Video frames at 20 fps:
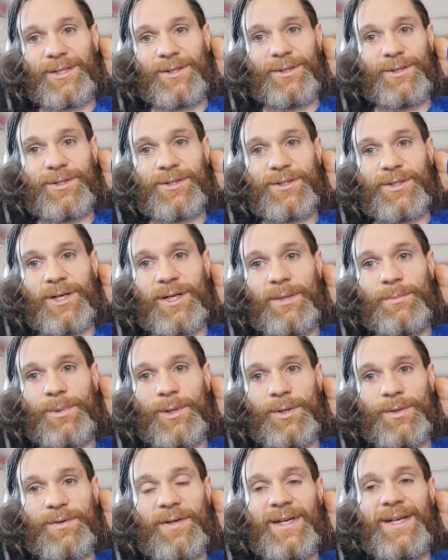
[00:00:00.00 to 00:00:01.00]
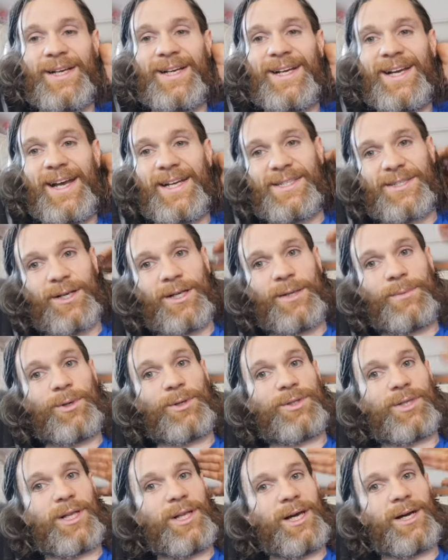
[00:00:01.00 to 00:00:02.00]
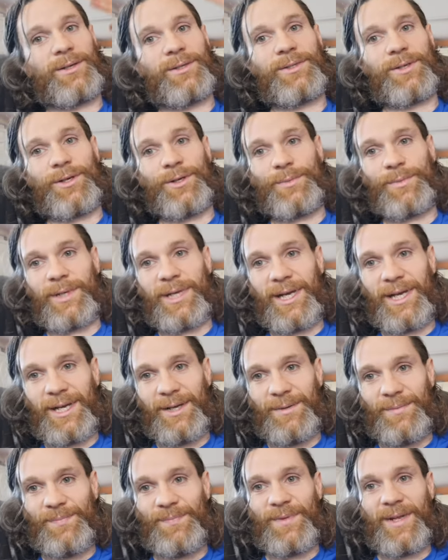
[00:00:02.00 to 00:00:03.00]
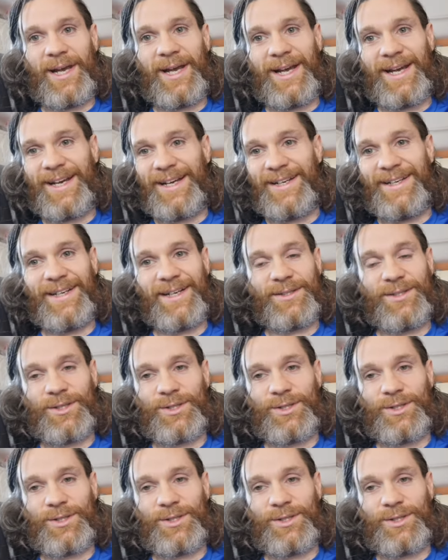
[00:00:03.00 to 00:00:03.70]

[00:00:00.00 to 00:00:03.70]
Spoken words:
You know, it's all about the long-term game, not the